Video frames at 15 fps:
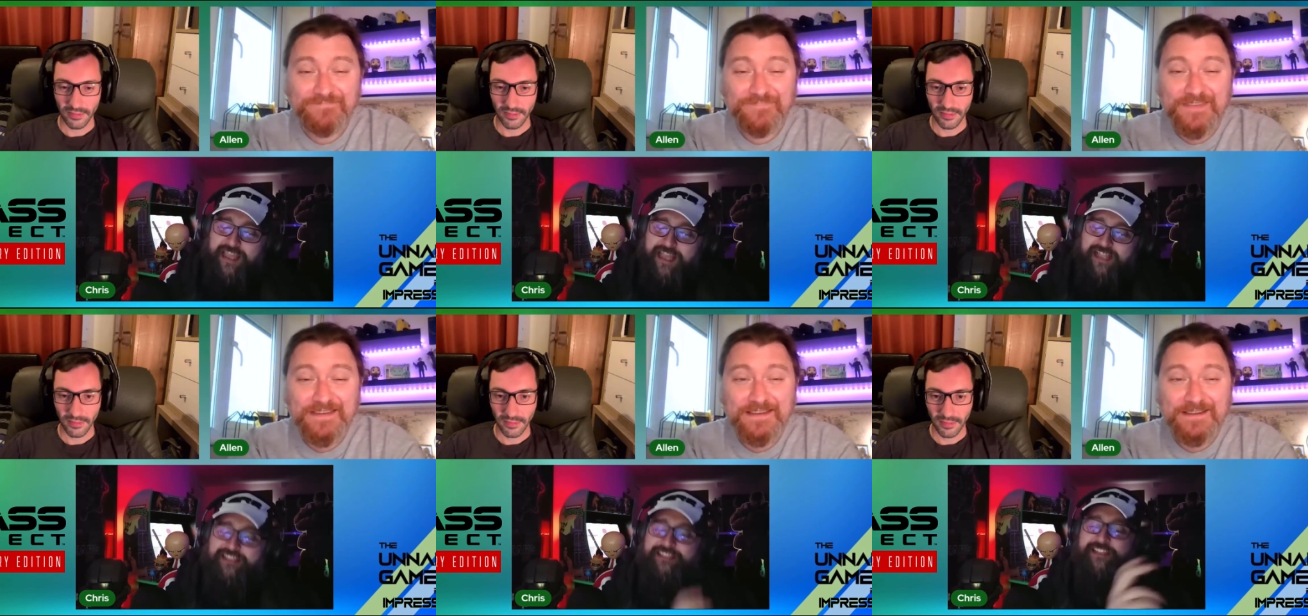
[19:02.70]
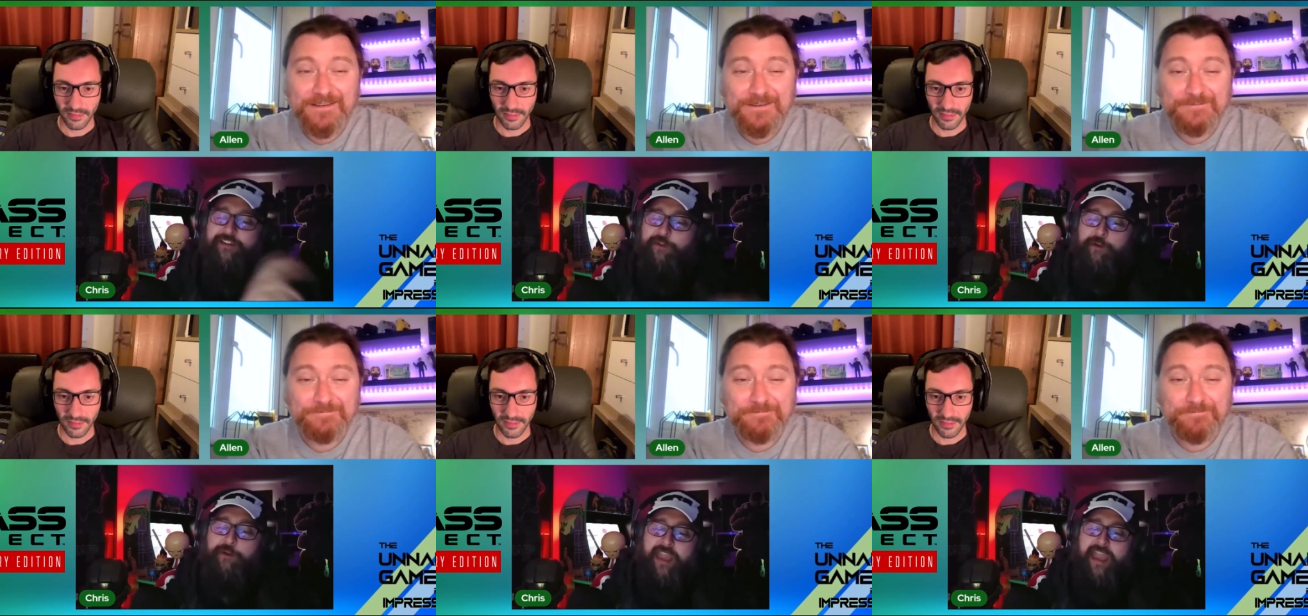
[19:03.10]
Speaker 1: until you
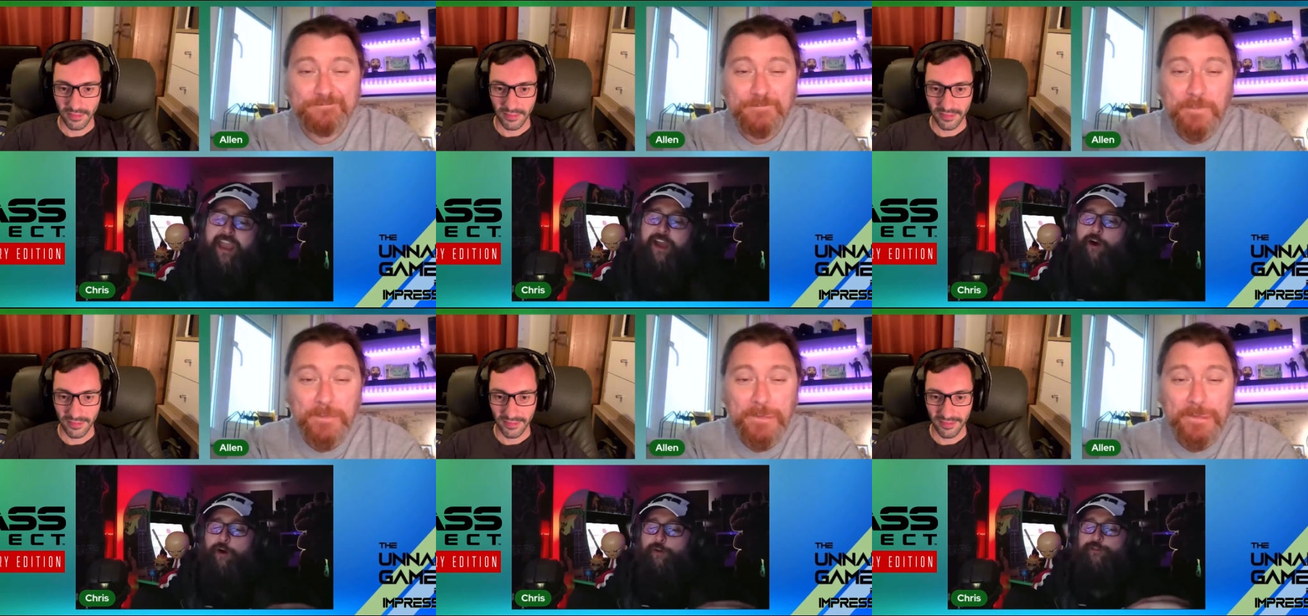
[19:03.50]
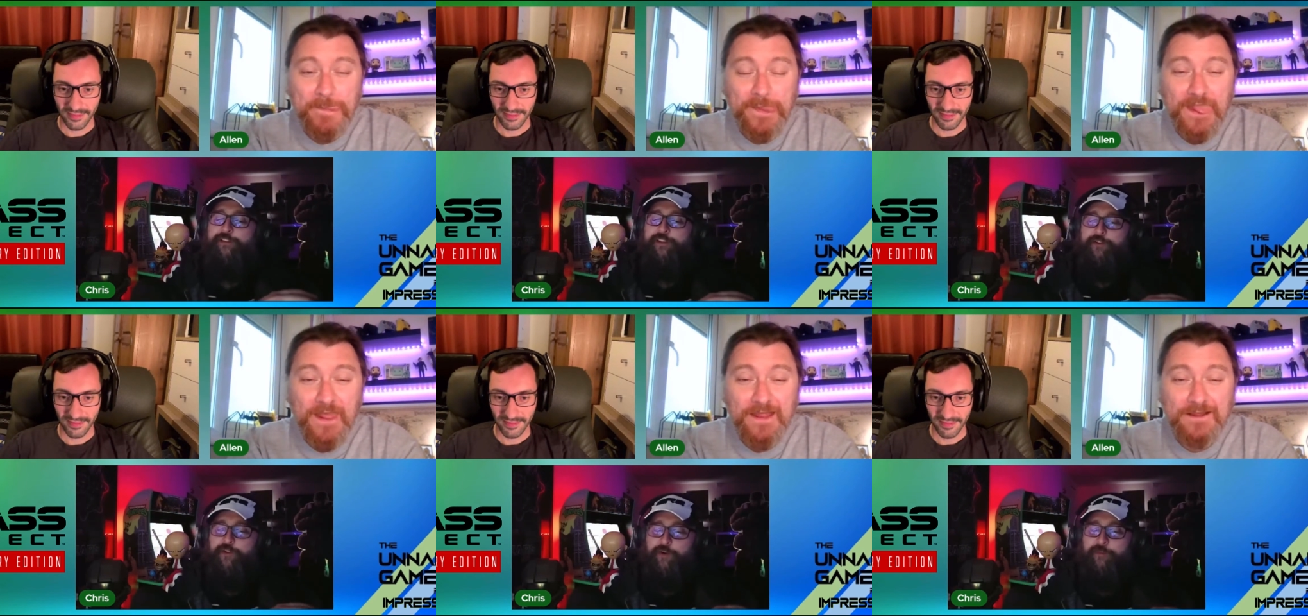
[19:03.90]
get onto the
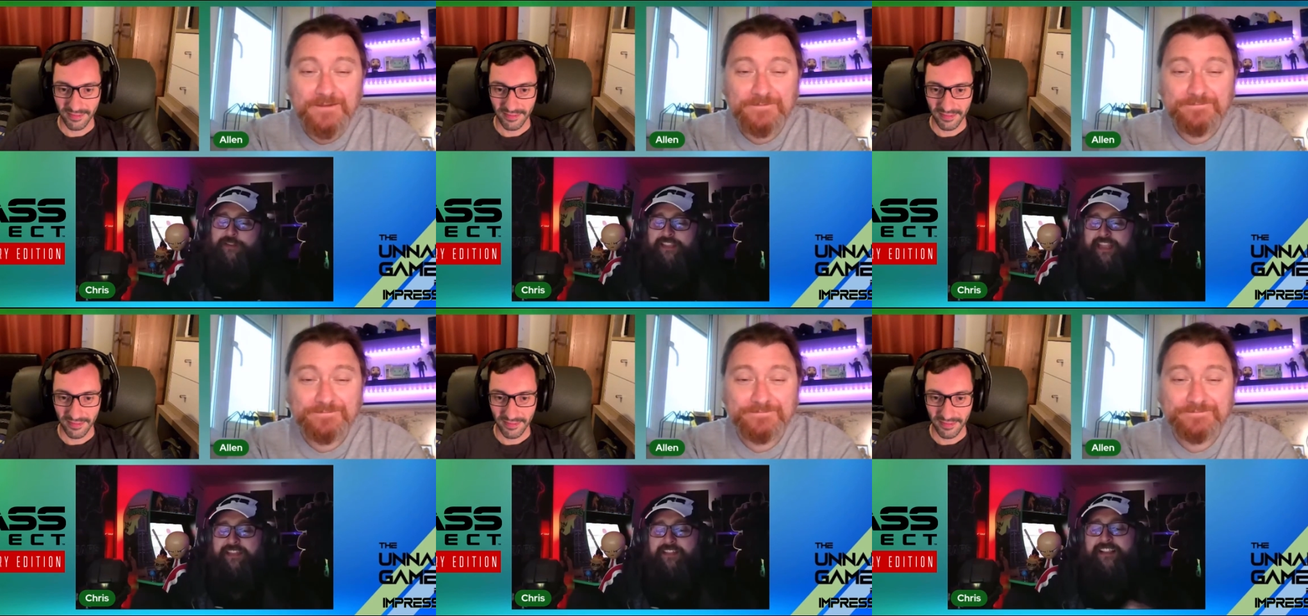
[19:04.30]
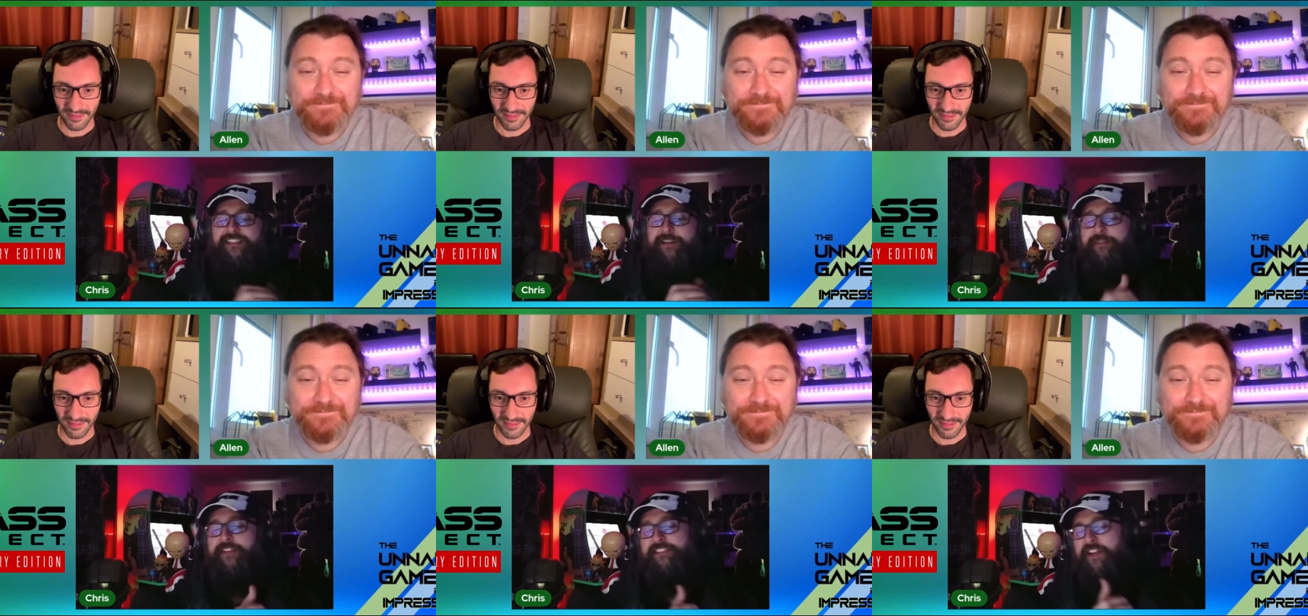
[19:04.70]
Normandy, and then some of the
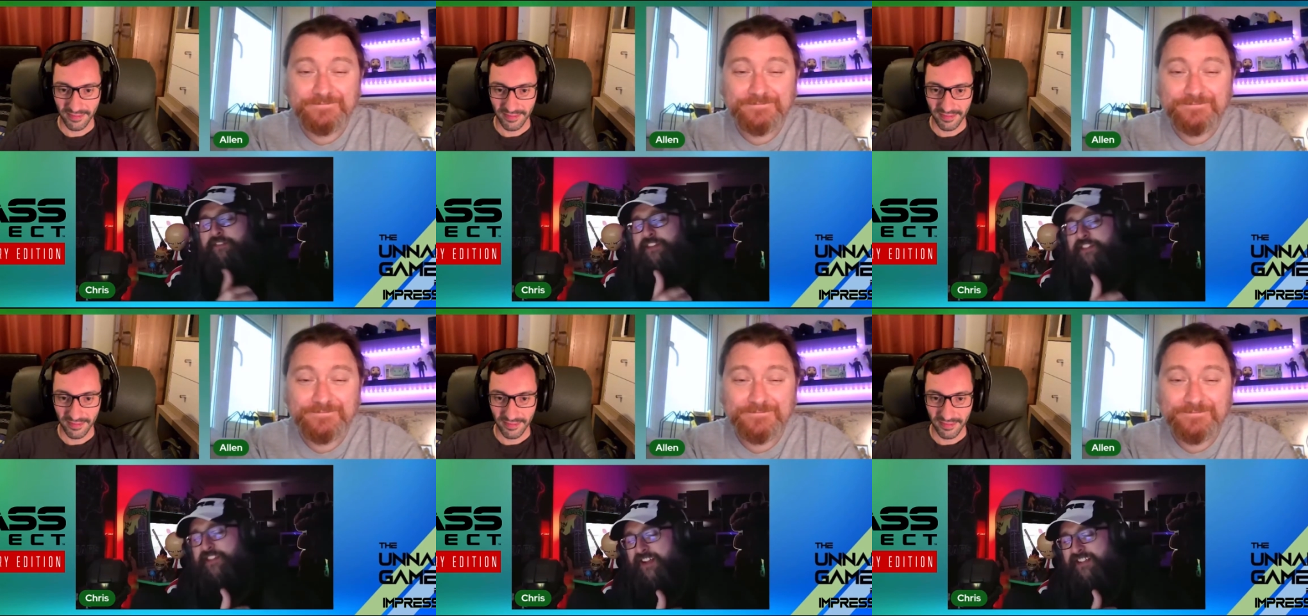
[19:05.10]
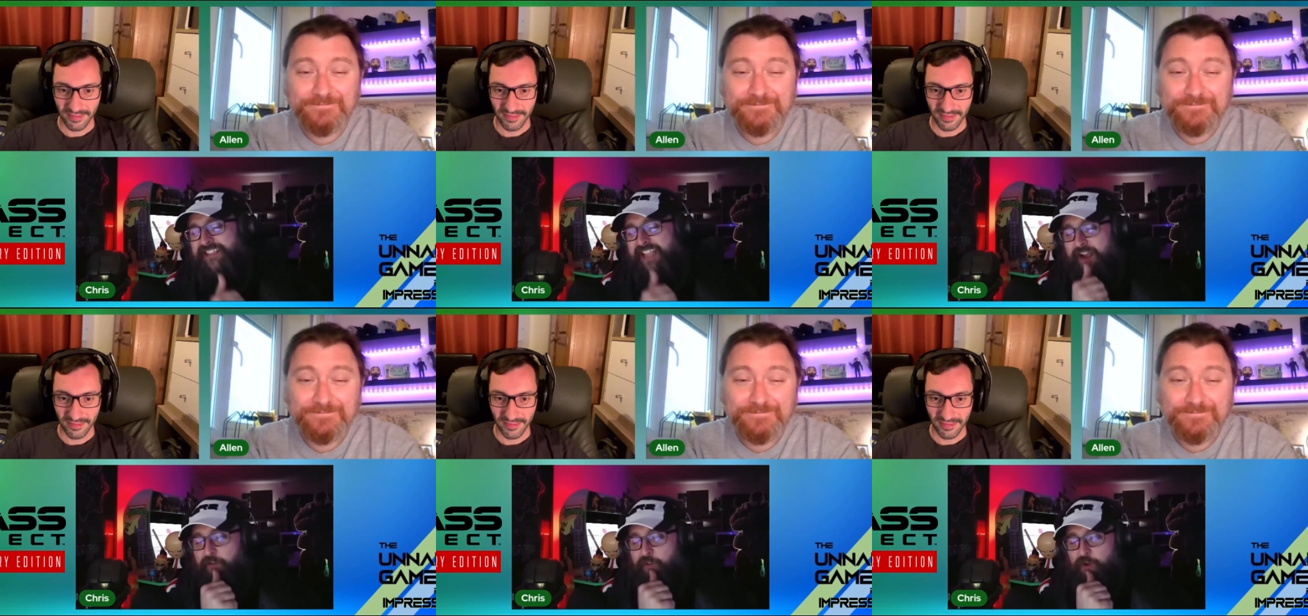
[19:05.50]
stuff she starts saying on the
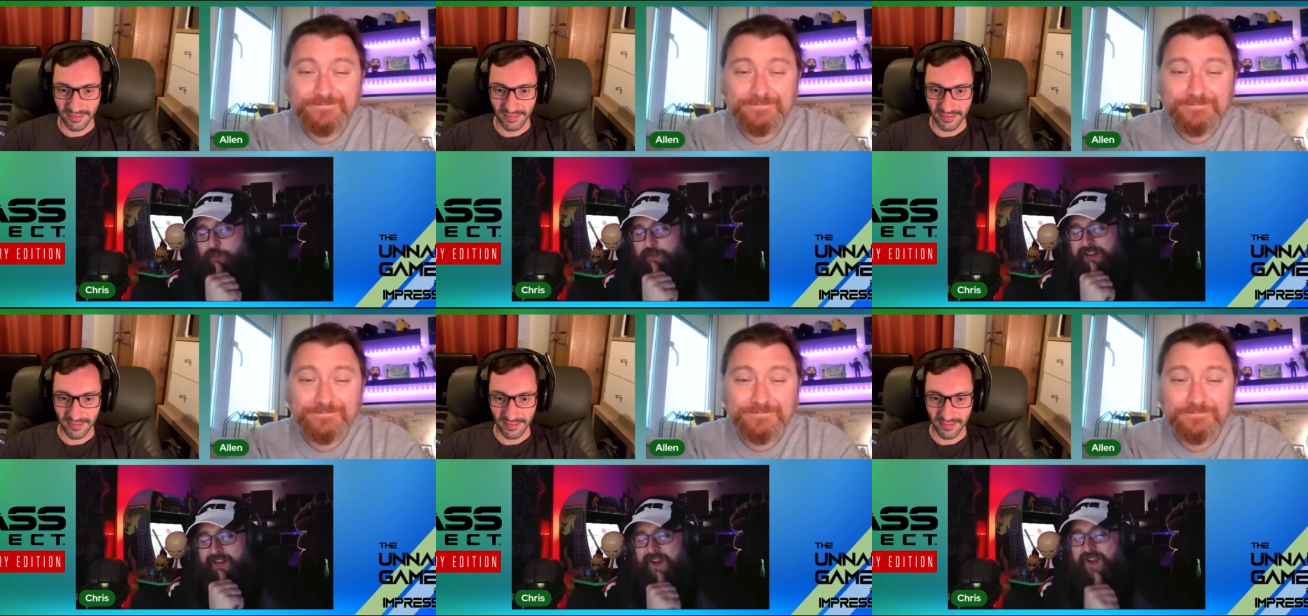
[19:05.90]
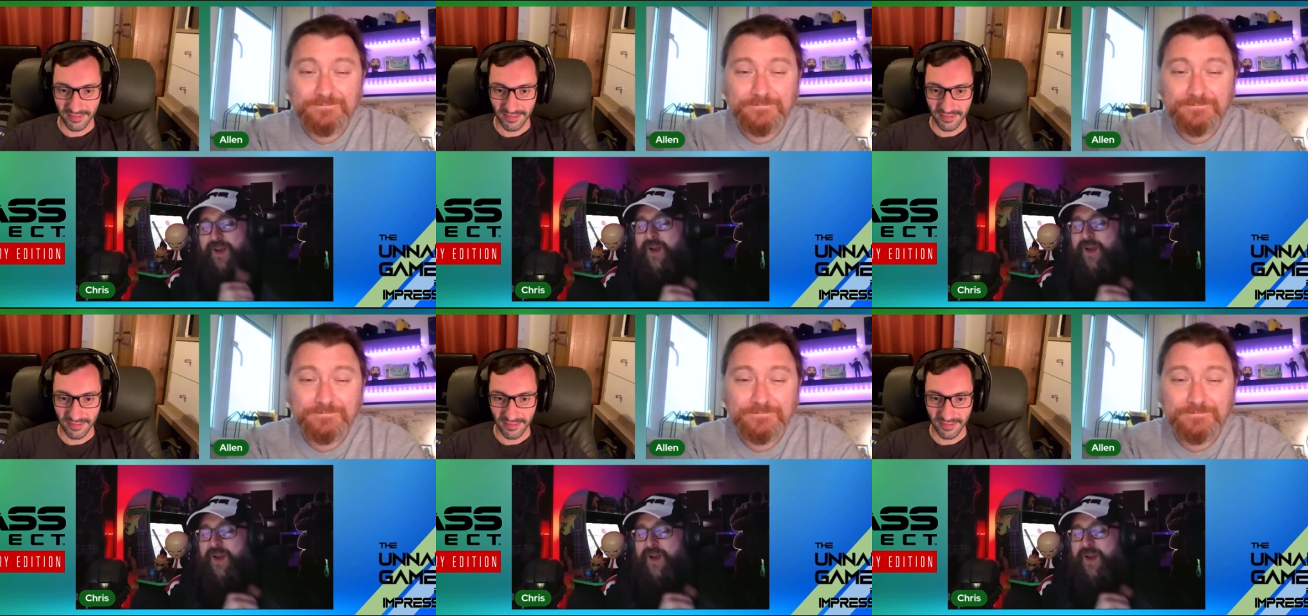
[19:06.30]
Normandy, like